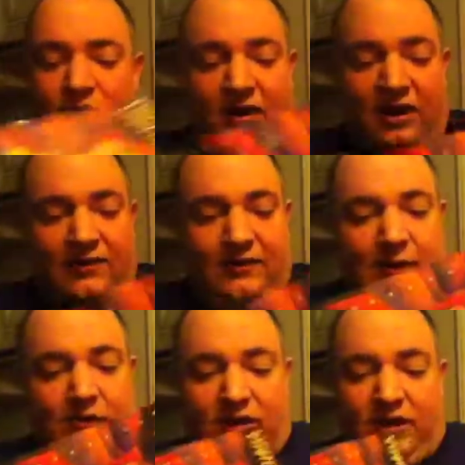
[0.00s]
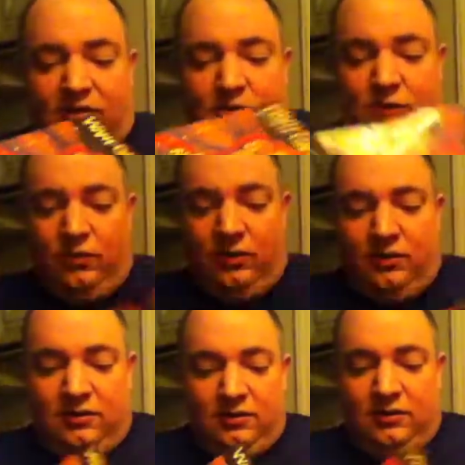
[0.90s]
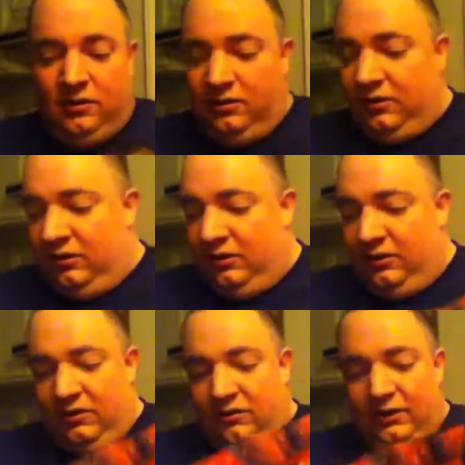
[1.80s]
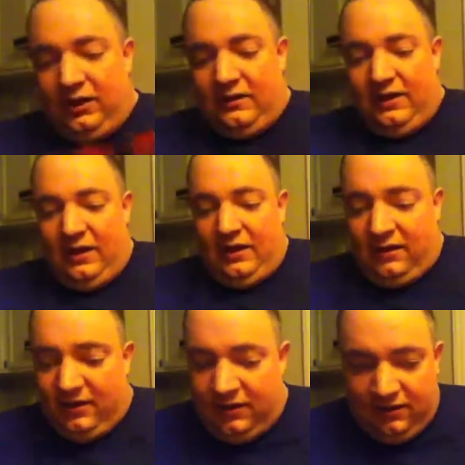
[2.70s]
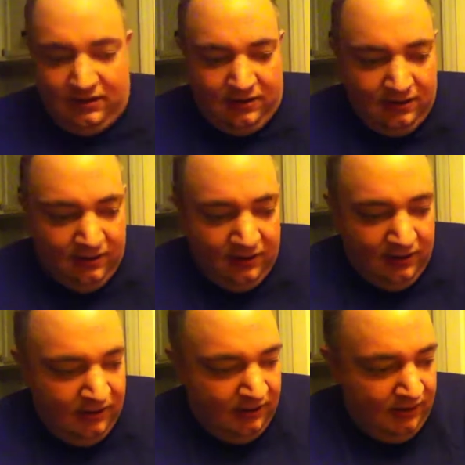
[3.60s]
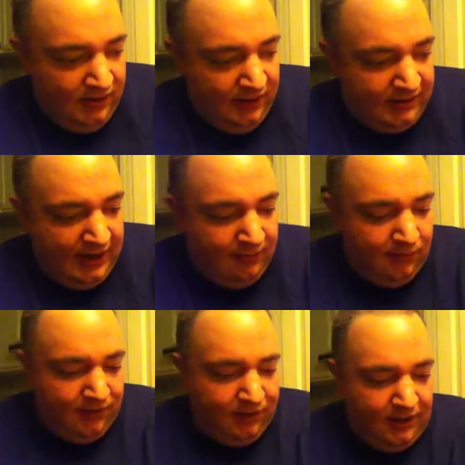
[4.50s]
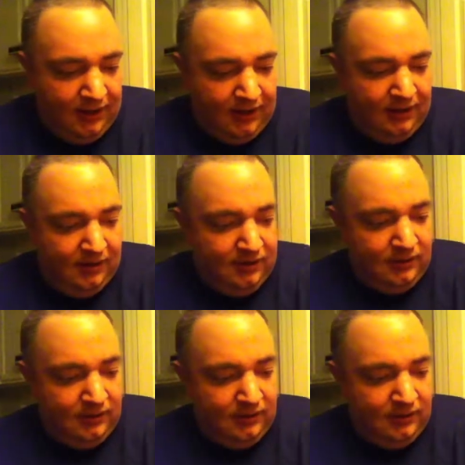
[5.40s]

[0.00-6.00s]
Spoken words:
I thought that was kind of cool. We got that. It came with, I